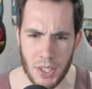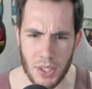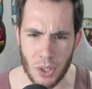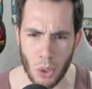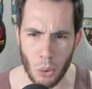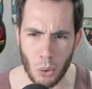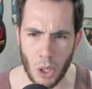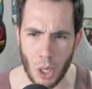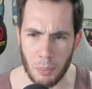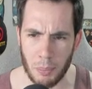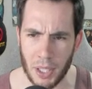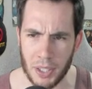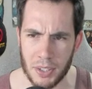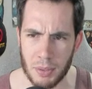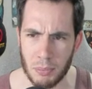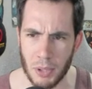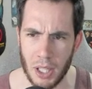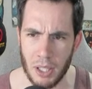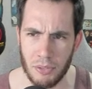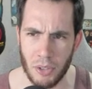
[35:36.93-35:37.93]
SOCOM get
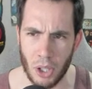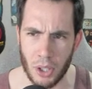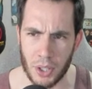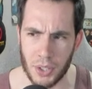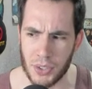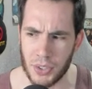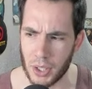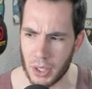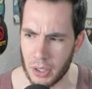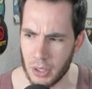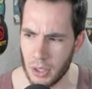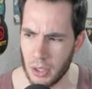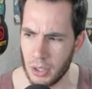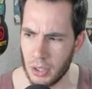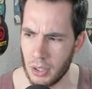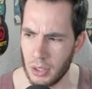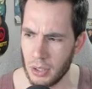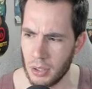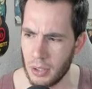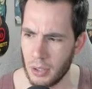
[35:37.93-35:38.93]
some love, honestly.
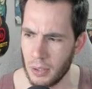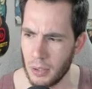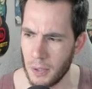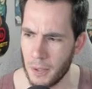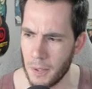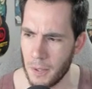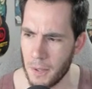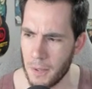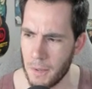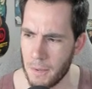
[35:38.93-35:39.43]
$140.